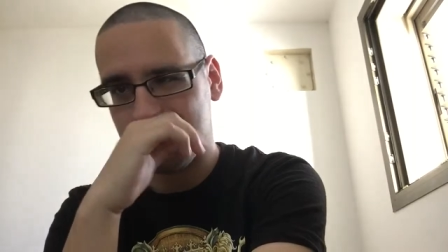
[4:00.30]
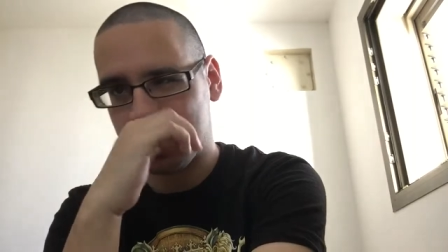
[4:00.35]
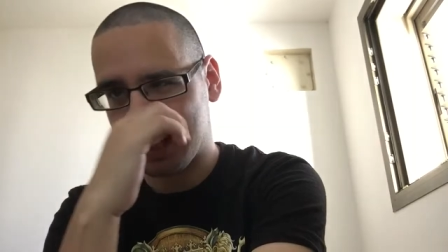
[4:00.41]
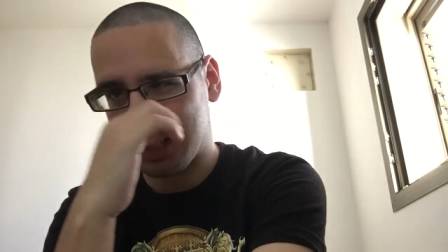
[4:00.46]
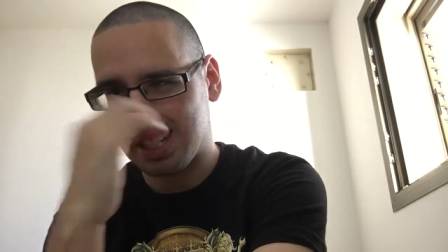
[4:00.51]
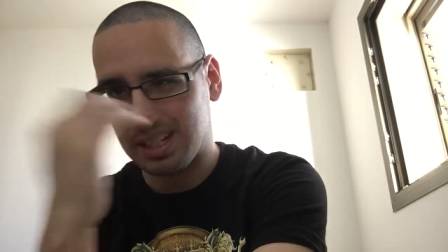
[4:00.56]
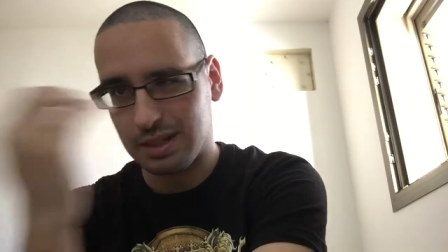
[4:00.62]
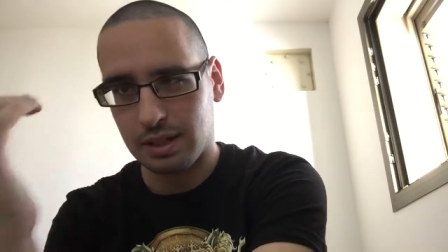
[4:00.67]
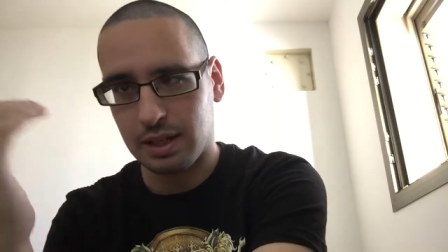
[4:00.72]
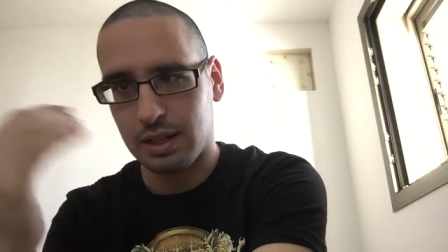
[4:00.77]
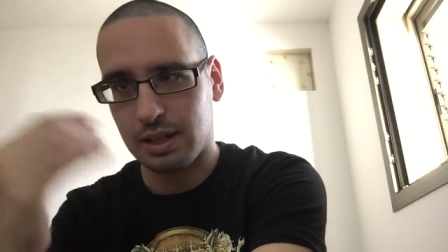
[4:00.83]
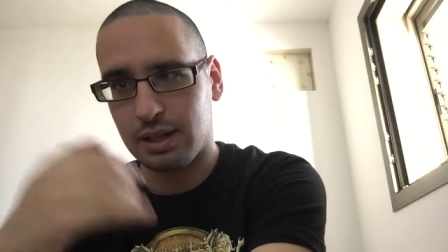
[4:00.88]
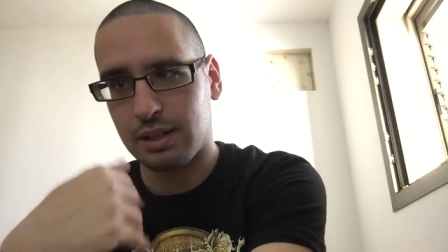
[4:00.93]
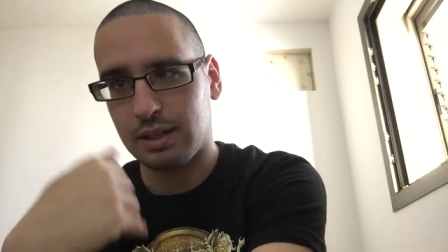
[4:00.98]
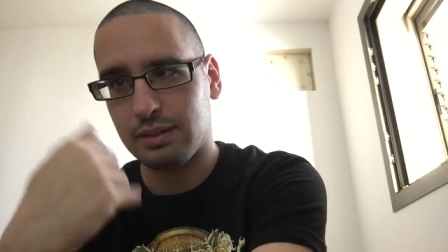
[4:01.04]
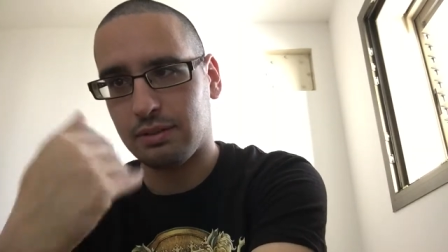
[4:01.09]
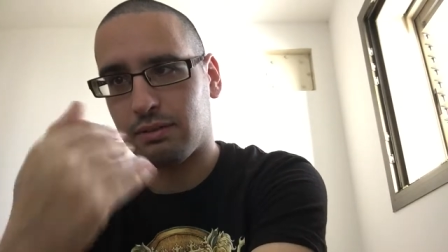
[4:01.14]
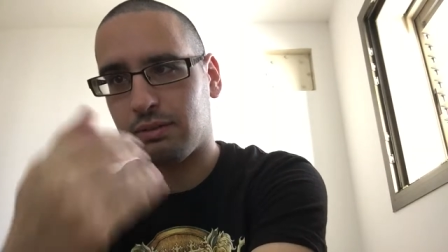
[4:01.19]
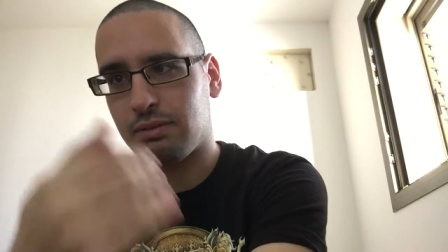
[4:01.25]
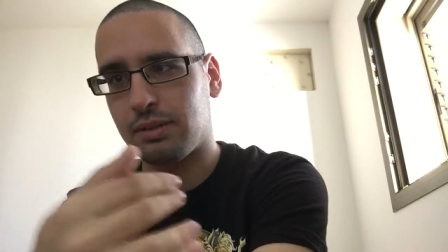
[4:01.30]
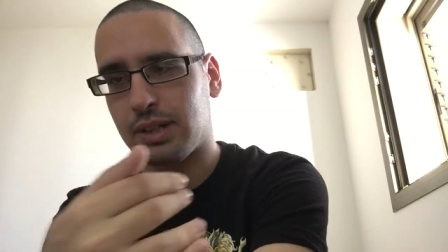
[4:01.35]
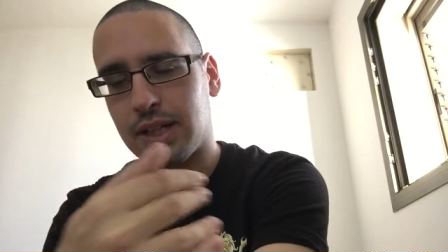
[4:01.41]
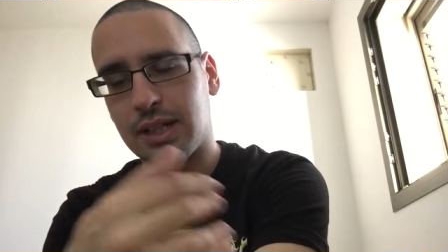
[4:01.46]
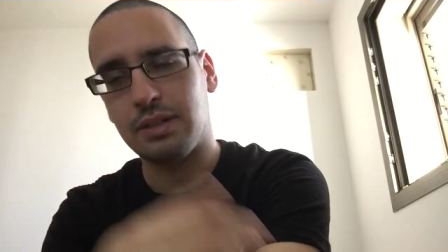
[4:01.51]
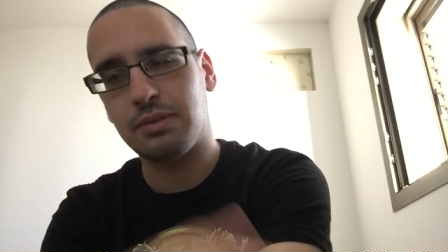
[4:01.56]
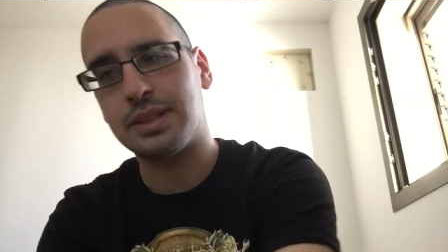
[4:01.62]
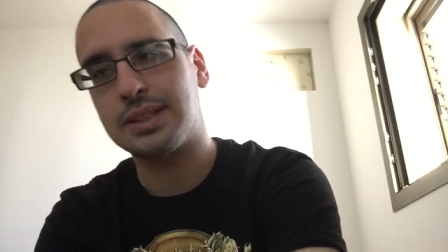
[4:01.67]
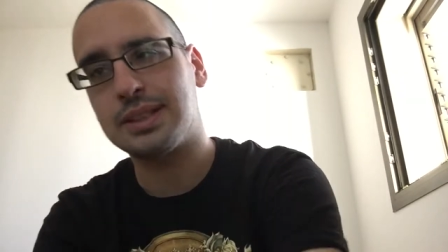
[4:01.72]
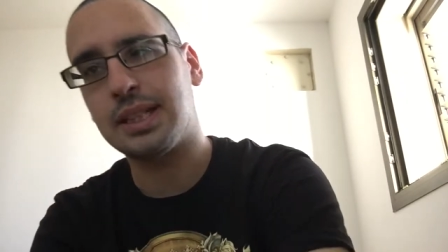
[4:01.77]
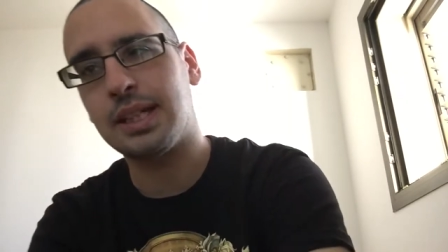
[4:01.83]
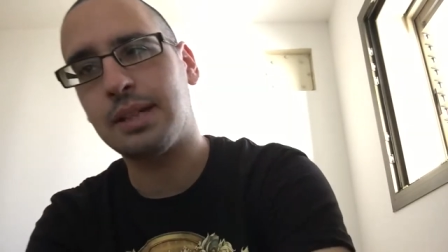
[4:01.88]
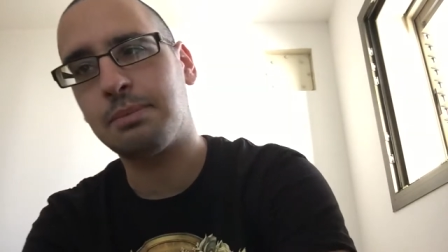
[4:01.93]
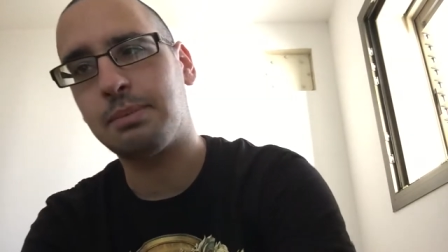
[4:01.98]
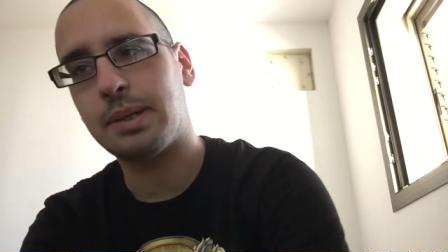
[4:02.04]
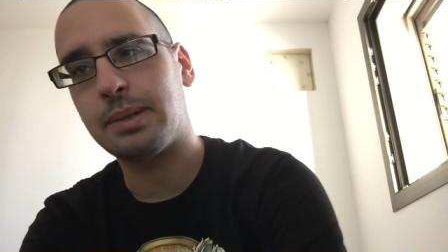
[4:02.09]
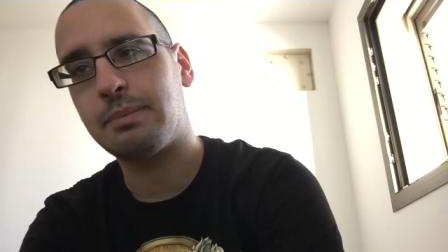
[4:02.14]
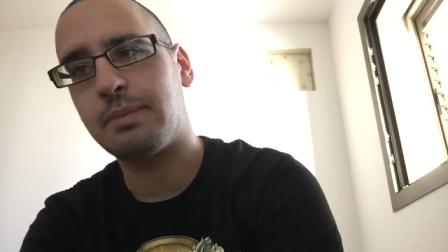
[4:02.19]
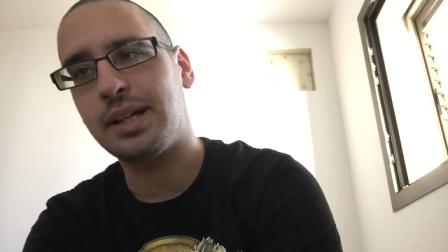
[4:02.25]
it's uh, it was done
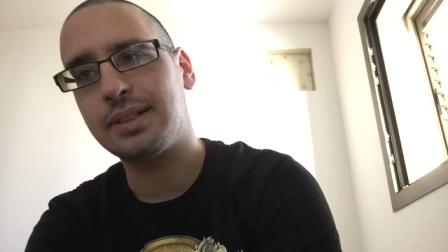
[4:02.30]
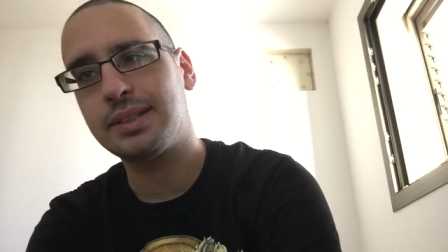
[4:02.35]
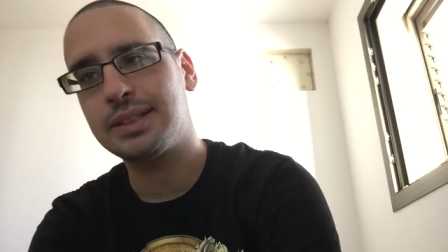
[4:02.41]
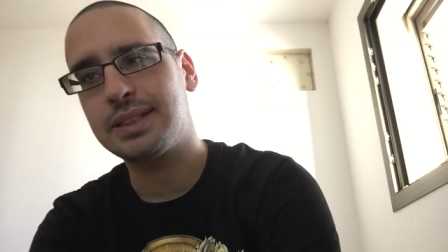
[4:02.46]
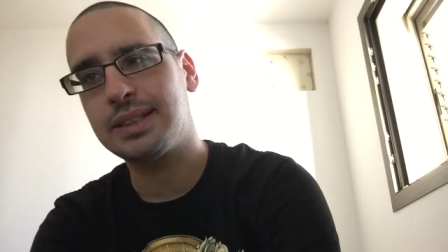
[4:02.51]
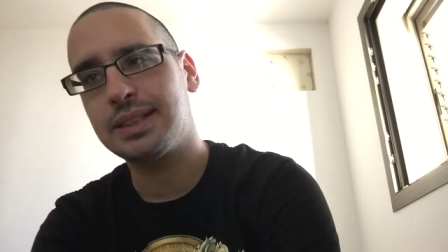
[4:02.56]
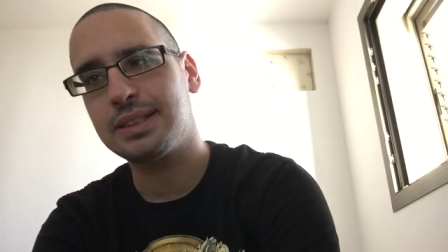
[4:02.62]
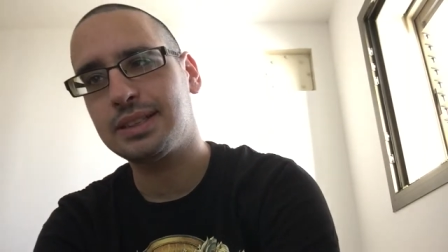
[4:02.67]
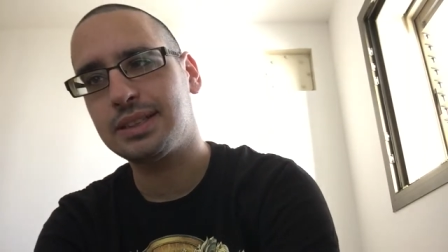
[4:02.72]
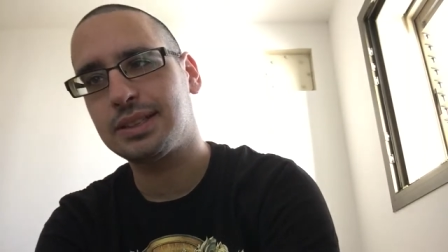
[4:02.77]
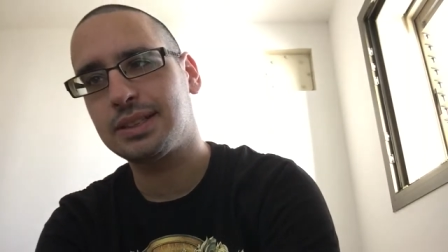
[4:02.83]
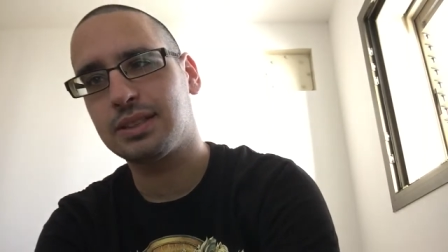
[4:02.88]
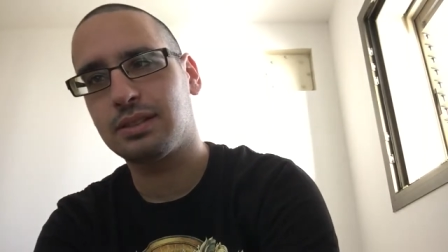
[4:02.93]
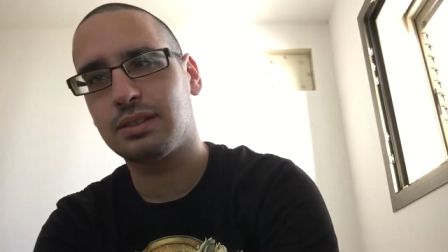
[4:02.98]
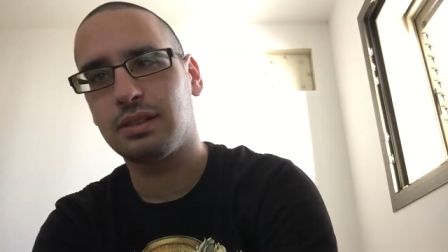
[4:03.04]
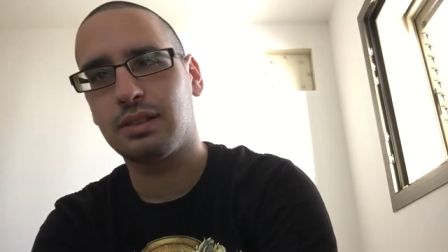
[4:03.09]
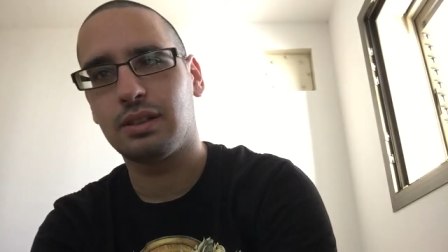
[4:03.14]
by Marxists,